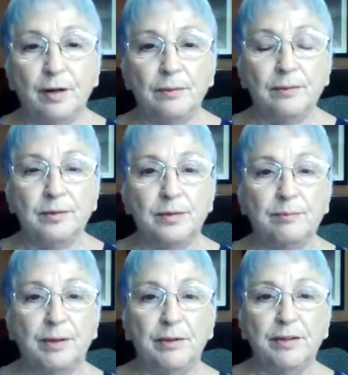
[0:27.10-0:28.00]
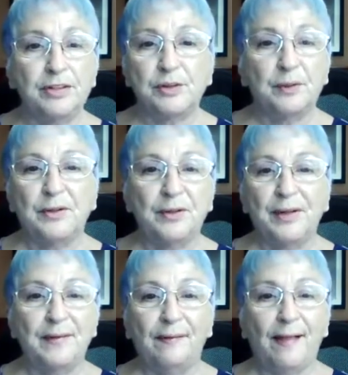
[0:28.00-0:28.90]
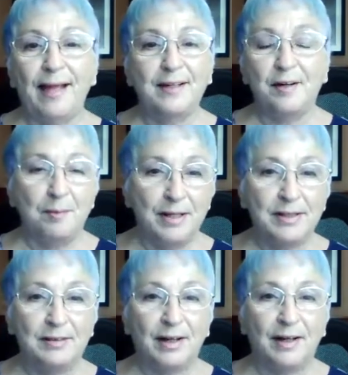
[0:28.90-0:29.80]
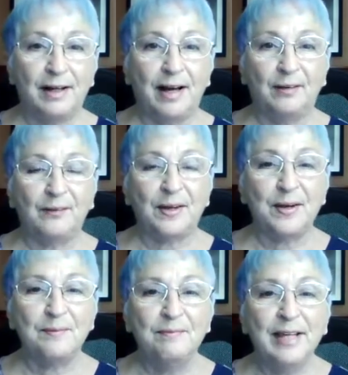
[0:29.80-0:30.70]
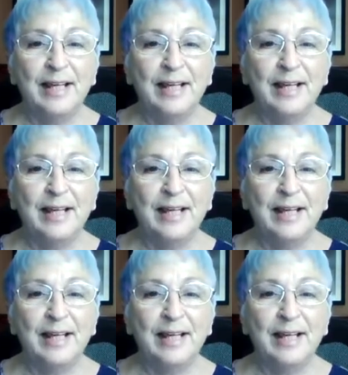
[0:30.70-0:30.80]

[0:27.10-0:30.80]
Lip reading: spiritual enlightenment out there.